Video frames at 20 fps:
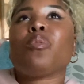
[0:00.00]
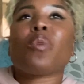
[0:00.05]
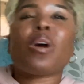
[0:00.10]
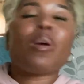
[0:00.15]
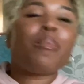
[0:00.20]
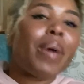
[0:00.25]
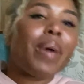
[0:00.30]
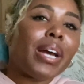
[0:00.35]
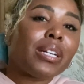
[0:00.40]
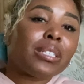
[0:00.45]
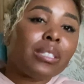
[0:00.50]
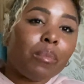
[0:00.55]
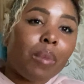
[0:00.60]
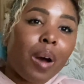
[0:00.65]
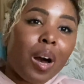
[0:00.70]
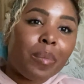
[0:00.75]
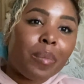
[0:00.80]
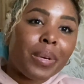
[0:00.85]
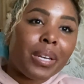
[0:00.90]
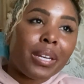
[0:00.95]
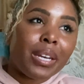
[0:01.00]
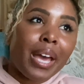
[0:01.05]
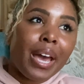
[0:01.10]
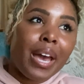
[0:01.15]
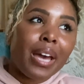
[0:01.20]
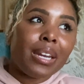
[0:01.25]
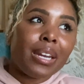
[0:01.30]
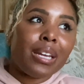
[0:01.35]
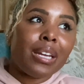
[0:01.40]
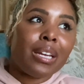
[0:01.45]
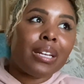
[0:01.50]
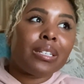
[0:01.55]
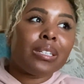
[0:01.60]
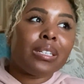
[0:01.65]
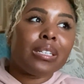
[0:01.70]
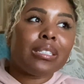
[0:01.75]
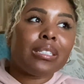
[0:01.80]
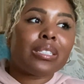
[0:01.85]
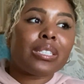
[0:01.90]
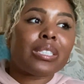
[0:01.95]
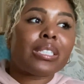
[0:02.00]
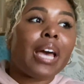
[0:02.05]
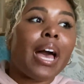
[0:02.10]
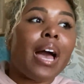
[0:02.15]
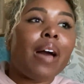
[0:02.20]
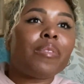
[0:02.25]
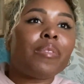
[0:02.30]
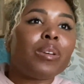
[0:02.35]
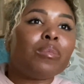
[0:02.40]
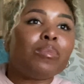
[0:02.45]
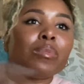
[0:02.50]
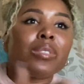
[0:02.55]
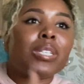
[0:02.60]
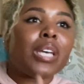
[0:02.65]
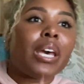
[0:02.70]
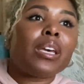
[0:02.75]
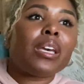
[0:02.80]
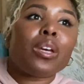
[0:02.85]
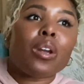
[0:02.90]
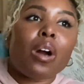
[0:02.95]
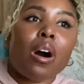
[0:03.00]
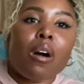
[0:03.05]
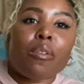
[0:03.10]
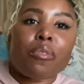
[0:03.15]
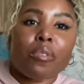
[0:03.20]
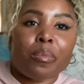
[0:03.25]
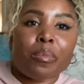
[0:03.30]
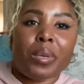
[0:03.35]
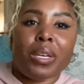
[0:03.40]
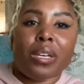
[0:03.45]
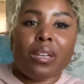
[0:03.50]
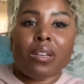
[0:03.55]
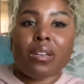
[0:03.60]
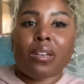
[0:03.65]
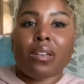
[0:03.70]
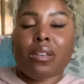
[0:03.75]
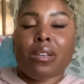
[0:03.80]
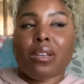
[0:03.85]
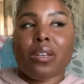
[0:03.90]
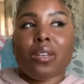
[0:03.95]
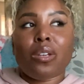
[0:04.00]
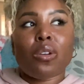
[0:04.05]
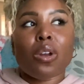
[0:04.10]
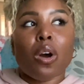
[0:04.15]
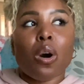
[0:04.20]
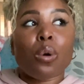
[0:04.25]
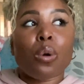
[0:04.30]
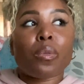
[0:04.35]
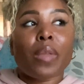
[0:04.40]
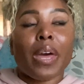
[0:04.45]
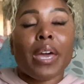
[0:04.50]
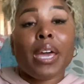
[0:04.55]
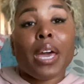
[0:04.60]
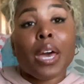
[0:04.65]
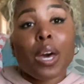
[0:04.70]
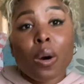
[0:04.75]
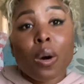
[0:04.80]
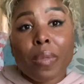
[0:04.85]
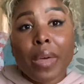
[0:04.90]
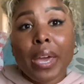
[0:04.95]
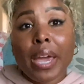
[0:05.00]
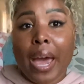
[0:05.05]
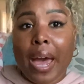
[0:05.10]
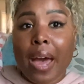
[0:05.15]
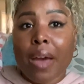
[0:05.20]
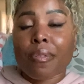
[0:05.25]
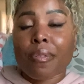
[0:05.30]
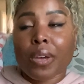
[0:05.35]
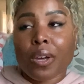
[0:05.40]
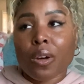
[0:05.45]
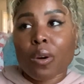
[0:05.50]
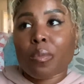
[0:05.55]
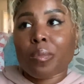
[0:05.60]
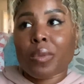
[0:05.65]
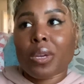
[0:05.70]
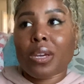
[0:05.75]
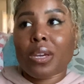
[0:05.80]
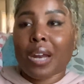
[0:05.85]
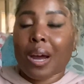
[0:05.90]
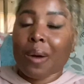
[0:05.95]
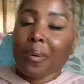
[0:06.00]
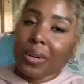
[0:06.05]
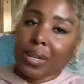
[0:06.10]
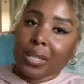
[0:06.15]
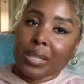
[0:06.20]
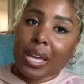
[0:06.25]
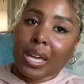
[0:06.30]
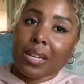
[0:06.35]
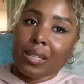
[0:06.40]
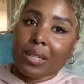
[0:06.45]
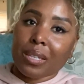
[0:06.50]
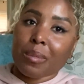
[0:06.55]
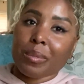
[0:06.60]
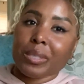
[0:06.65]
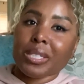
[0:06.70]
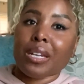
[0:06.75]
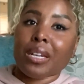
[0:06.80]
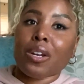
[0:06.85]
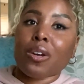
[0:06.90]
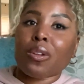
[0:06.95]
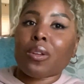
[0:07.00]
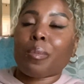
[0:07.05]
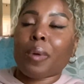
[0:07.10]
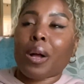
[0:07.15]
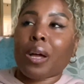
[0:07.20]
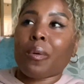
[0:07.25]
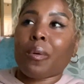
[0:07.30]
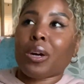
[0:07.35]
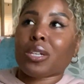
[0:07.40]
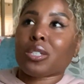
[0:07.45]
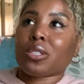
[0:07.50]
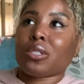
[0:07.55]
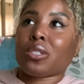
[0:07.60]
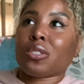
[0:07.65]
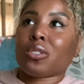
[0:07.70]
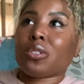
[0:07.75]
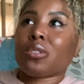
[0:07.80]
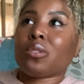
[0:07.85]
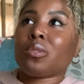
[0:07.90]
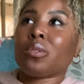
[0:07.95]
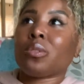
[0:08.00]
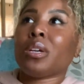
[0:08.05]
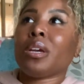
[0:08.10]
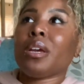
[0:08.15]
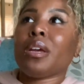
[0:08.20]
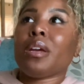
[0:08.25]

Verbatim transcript: run back to mama and daddy and just have them take it all from me you know, they help, they have helped me and I want to thank them because I know they're probably watching this too.